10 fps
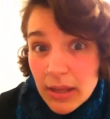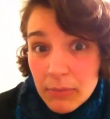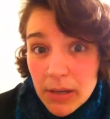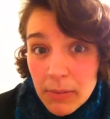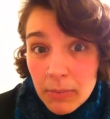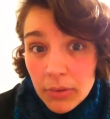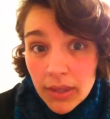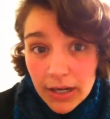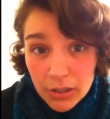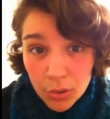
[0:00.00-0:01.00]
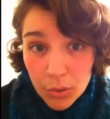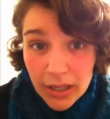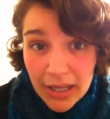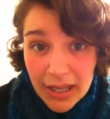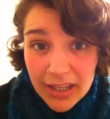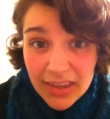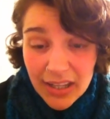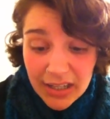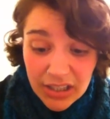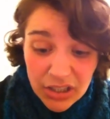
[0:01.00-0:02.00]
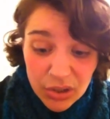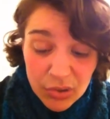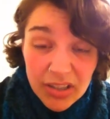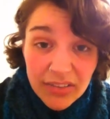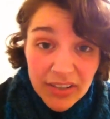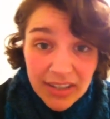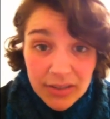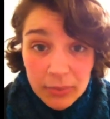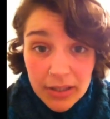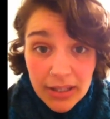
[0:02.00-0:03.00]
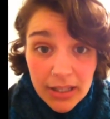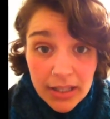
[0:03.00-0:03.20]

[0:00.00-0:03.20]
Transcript: that many people that I know here that I can do stuff like this with.